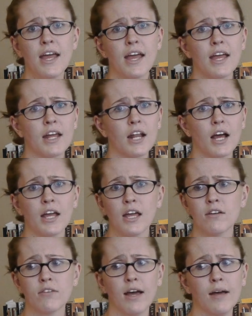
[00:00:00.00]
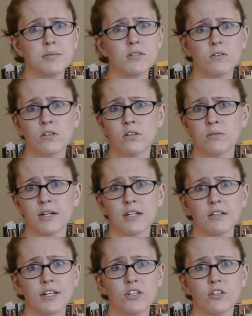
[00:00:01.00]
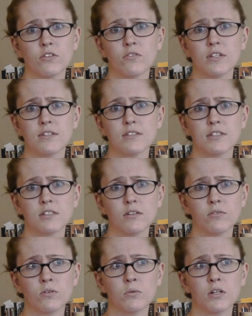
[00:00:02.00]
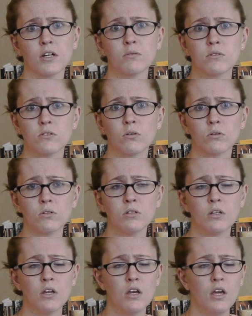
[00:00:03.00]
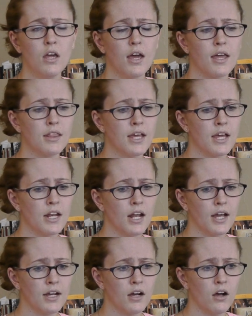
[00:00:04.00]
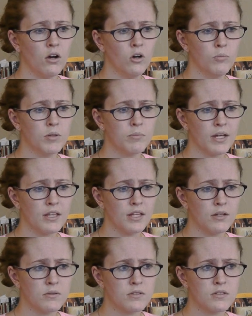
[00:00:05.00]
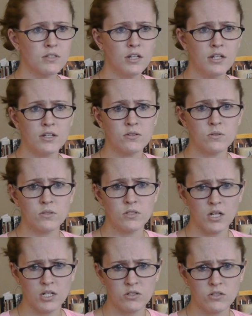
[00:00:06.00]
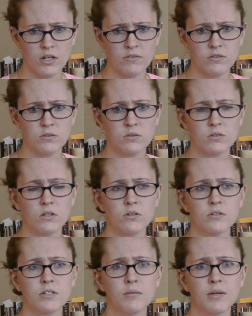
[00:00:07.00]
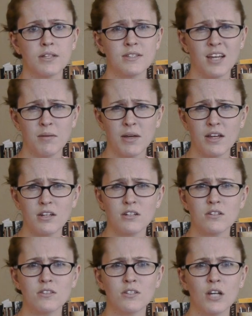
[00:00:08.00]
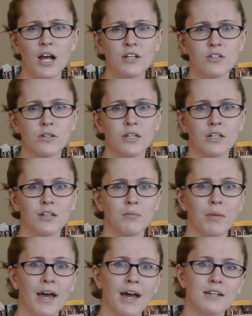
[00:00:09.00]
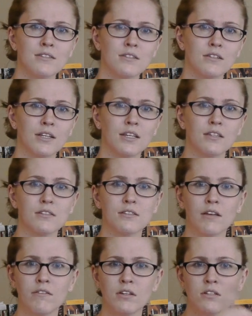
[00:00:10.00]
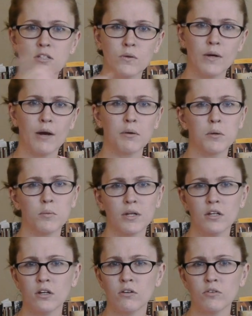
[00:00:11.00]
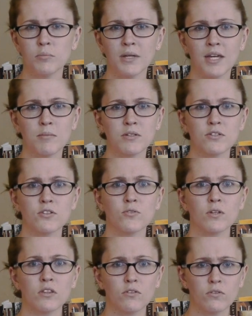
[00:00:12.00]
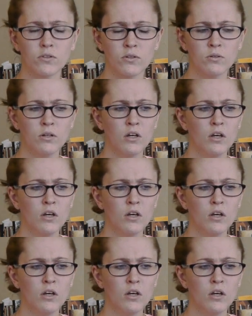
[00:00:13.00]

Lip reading: And I have absolutely no recollection of this except for what I was told. And then I got home, and it was a Sunday, so the doctor's office was closed, and by the time I got into the doctor, it had passed like the 72-hour window for being able to treat the flu.